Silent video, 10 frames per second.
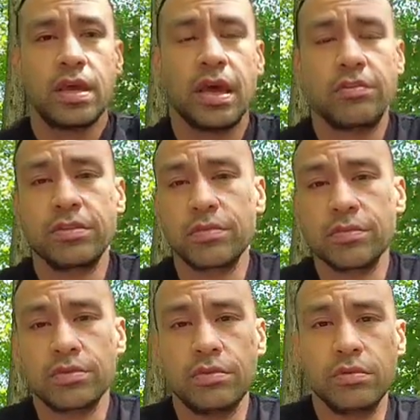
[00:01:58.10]
Everything
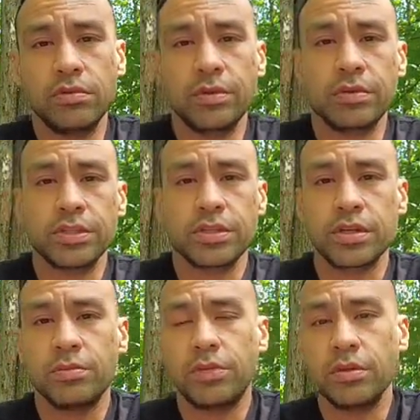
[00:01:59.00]
was cool. We were just
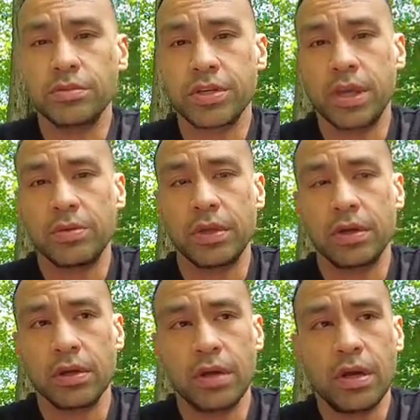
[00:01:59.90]
gonna post game
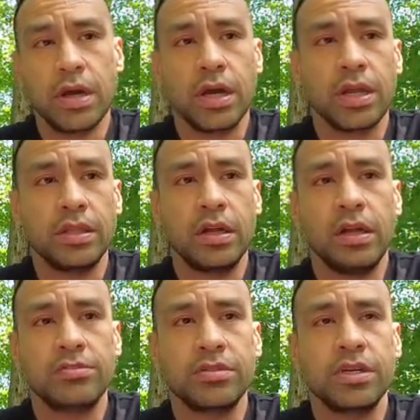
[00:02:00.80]
there, and then
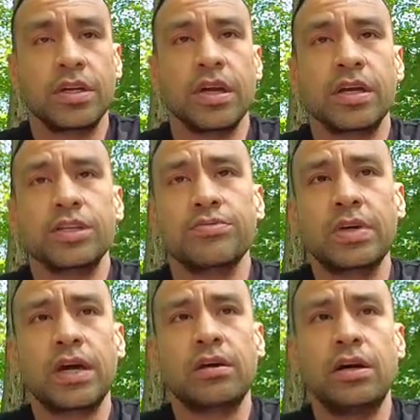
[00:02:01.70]
all of a sudden, I guess we got